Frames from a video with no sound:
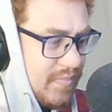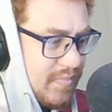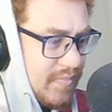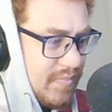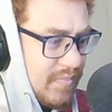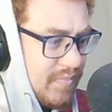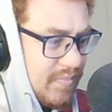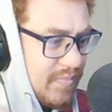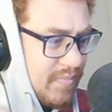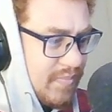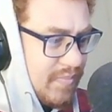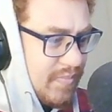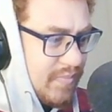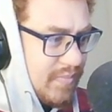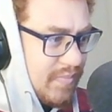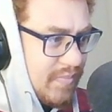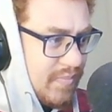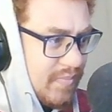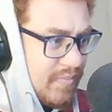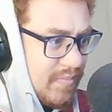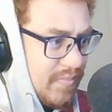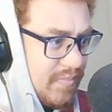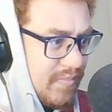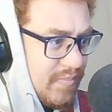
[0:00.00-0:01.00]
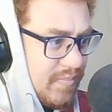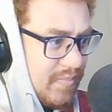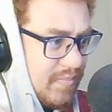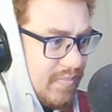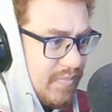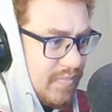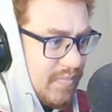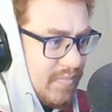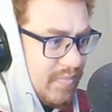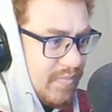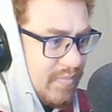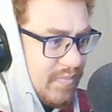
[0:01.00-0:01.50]

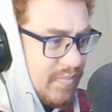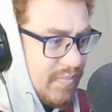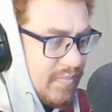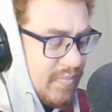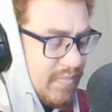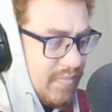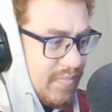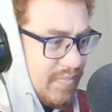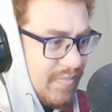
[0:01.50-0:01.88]
Nothing is said.